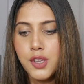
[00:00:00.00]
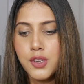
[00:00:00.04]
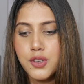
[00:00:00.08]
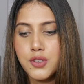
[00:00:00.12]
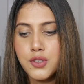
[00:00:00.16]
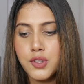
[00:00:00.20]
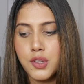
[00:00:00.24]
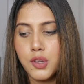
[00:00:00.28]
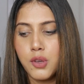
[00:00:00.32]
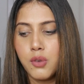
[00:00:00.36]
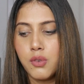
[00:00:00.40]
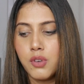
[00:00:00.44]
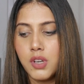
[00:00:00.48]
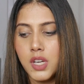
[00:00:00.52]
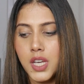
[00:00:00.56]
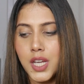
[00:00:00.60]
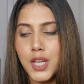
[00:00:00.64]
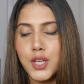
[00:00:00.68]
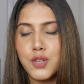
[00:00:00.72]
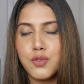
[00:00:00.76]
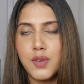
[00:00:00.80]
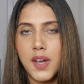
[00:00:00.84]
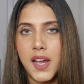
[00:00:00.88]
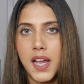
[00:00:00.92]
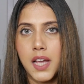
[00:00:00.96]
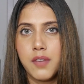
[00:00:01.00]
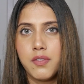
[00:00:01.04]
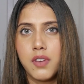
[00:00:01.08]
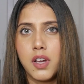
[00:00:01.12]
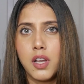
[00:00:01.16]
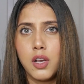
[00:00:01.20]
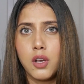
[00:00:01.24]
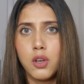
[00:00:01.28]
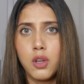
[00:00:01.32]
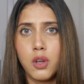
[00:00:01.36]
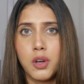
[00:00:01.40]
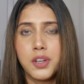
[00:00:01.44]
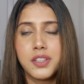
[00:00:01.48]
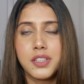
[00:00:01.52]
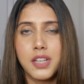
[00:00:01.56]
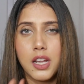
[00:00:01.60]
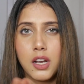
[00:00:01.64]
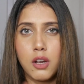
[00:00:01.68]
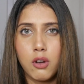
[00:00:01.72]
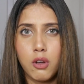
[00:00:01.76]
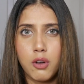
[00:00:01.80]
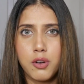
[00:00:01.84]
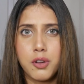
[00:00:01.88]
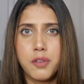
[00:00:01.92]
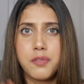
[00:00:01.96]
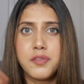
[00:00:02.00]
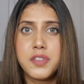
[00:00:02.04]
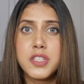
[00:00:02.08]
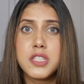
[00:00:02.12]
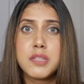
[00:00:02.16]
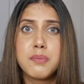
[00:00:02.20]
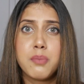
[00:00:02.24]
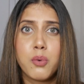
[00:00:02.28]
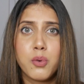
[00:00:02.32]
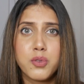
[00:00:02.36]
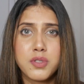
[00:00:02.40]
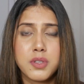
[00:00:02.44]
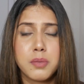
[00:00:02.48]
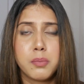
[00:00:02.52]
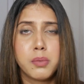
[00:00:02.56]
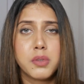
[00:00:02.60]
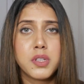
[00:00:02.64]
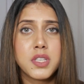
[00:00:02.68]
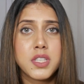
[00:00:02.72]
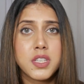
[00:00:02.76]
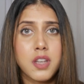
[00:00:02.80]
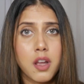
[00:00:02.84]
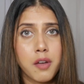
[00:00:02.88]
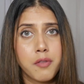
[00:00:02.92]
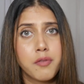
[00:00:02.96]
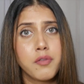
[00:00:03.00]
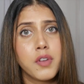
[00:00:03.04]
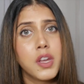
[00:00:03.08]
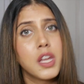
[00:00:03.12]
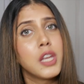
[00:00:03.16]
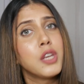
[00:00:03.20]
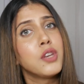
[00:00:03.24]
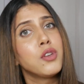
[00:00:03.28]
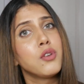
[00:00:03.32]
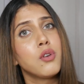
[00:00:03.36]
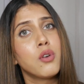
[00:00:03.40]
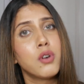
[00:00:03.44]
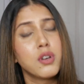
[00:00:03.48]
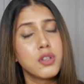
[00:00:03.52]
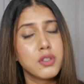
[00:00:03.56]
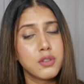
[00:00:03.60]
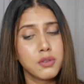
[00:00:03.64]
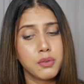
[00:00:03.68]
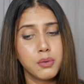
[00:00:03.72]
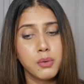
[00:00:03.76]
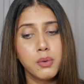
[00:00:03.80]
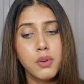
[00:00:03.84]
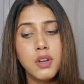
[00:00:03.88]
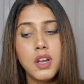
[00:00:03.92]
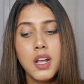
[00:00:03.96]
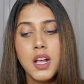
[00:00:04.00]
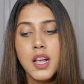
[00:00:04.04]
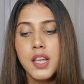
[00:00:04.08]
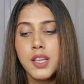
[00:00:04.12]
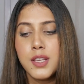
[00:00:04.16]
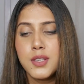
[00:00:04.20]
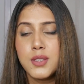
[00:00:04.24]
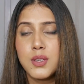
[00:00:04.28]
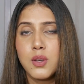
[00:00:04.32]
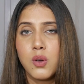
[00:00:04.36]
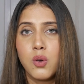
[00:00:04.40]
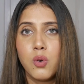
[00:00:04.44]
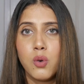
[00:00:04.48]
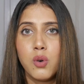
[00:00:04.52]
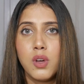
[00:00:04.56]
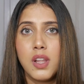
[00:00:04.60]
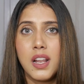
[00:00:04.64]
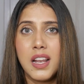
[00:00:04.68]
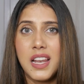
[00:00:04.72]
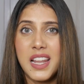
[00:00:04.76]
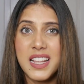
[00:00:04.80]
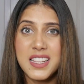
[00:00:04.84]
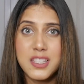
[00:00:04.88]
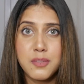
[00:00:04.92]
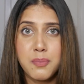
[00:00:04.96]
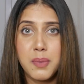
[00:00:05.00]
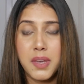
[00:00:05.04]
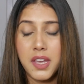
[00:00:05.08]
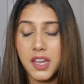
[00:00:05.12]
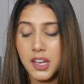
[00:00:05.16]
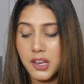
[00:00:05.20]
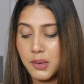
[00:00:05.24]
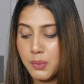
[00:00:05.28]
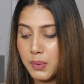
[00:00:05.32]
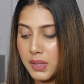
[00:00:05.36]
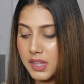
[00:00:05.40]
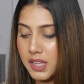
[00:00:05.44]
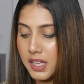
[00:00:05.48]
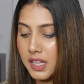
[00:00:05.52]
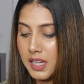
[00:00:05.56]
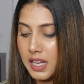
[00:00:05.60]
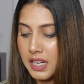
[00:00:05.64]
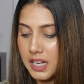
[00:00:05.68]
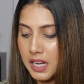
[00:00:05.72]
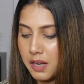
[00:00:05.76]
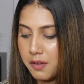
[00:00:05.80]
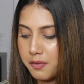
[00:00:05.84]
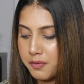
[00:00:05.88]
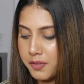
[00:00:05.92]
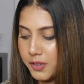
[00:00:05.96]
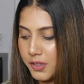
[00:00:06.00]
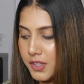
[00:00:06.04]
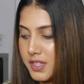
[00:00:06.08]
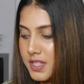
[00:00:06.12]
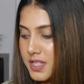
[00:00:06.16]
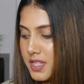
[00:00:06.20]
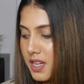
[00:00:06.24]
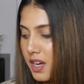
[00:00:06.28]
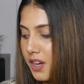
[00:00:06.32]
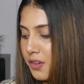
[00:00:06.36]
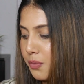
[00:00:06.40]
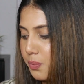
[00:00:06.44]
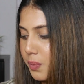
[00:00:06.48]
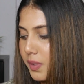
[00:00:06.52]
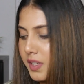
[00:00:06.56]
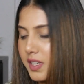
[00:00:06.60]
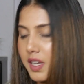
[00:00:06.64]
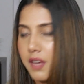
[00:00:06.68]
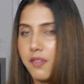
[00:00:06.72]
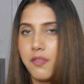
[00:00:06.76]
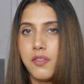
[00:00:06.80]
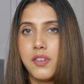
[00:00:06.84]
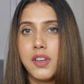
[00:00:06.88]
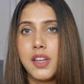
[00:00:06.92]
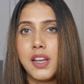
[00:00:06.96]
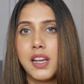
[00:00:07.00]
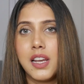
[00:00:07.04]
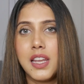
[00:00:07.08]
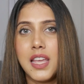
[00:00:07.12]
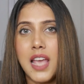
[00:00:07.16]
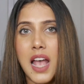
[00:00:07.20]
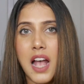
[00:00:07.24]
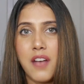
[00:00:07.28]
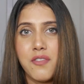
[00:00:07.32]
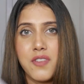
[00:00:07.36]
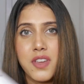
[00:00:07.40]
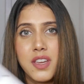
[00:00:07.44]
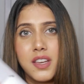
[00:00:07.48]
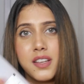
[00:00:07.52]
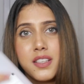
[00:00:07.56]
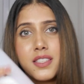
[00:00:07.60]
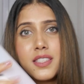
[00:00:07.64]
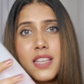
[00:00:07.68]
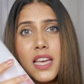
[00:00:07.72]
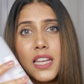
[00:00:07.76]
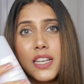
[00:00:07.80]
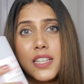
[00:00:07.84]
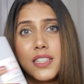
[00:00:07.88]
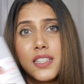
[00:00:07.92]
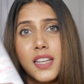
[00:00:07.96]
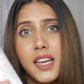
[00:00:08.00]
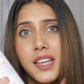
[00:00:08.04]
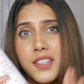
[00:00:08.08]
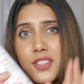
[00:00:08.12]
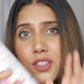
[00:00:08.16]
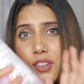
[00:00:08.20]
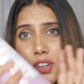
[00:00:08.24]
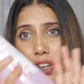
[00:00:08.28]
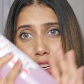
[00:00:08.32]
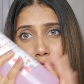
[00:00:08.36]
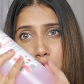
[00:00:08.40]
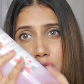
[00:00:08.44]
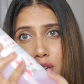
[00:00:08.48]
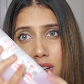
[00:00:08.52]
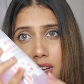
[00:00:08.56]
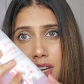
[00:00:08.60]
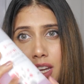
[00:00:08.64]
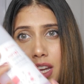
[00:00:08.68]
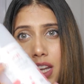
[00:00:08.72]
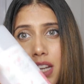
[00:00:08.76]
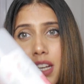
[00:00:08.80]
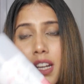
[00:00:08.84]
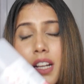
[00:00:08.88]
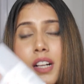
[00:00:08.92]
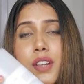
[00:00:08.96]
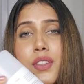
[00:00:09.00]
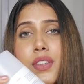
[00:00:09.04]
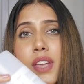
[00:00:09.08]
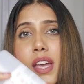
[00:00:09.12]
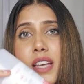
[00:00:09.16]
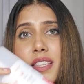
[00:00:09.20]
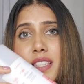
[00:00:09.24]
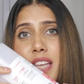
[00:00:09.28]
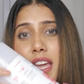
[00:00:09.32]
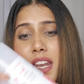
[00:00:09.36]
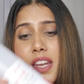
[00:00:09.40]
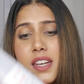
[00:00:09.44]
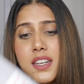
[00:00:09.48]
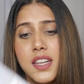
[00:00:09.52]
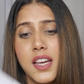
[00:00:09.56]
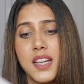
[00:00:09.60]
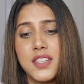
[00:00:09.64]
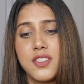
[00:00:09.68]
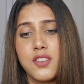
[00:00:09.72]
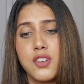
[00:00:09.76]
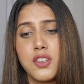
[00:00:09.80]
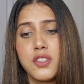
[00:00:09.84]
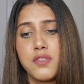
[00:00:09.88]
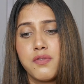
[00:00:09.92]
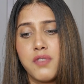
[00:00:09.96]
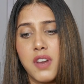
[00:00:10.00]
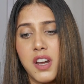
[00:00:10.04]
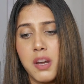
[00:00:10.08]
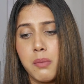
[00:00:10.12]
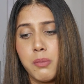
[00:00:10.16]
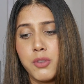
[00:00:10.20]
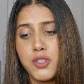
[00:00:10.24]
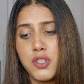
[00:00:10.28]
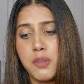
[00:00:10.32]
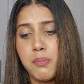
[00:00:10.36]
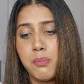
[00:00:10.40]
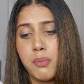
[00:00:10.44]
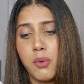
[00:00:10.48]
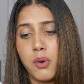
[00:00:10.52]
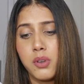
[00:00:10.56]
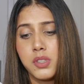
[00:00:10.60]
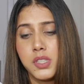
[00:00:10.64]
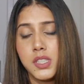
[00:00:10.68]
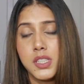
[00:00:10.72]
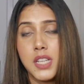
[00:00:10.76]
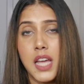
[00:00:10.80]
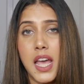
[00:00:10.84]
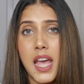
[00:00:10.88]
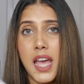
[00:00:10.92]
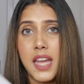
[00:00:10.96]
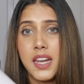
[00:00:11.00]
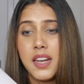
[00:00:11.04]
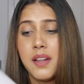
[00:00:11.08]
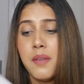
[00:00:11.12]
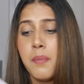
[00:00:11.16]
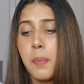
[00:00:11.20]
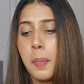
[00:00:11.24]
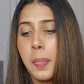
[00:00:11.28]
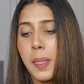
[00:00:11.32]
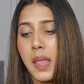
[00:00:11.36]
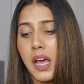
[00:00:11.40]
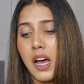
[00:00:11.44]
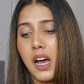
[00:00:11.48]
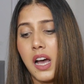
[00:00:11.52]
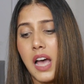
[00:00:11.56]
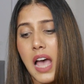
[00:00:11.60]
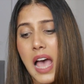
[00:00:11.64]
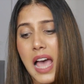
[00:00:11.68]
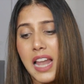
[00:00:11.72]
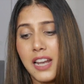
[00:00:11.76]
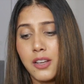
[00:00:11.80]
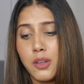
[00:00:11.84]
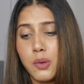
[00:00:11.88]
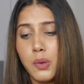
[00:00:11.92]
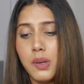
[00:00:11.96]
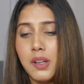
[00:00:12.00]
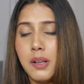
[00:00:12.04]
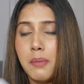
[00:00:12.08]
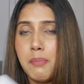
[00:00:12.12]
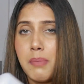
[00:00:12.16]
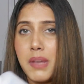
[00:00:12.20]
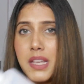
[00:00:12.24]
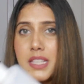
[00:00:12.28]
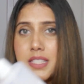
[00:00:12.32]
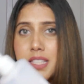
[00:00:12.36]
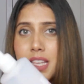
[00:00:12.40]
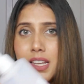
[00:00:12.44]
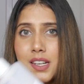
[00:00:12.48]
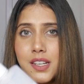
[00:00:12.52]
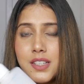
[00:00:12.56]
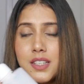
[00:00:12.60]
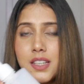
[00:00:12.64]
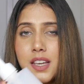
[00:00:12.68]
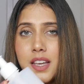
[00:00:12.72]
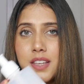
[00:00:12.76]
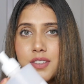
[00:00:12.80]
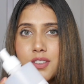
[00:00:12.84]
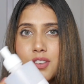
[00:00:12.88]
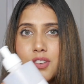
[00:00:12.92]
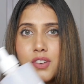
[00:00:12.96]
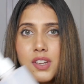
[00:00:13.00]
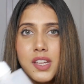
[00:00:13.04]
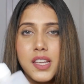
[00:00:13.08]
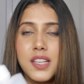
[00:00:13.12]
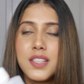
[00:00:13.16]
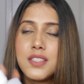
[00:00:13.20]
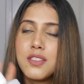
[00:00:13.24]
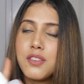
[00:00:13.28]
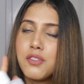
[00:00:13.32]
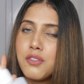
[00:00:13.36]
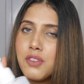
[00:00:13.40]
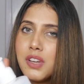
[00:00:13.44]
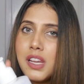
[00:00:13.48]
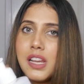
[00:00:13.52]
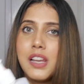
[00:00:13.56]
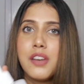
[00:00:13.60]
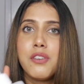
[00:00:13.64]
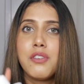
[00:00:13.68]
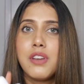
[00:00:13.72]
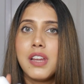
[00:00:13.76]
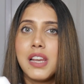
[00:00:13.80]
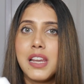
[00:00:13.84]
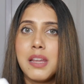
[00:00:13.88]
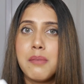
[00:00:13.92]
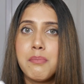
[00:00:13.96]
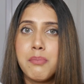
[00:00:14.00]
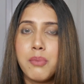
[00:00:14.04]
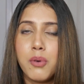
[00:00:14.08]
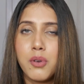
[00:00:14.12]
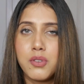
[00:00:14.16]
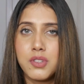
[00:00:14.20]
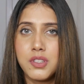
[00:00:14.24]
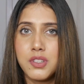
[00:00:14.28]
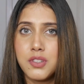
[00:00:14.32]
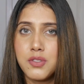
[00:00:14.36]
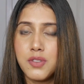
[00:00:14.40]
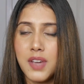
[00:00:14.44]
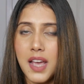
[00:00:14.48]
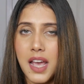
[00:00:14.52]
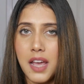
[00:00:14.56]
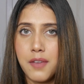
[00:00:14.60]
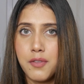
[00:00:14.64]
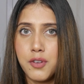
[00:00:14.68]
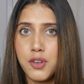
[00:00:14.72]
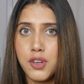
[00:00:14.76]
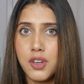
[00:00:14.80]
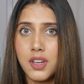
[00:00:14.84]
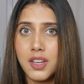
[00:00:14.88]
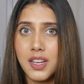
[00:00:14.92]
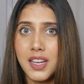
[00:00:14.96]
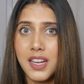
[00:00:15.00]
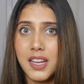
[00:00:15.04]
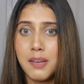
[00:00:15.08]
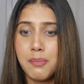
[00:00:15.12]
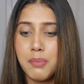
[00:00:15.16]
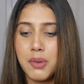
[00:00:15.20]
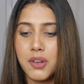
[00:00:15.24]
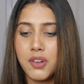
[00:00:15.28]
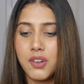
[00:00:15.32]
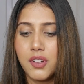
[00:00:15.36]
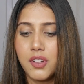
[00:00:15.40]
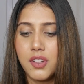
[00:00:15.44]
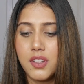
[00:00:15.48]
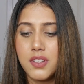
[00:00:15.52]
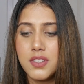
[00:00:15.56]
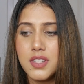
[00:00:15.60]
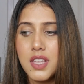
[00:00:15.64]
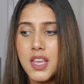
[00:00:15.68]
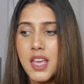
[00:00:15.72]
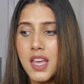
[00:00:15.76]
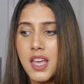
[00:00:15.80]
So you need to have a lot of disposable stuff in your tool. So let's begin with it, and I'll first start with definitely having a sanitizer in your kit. A sanitizer is very much important, and alcohol based sanitizer is really important to have in your kit, because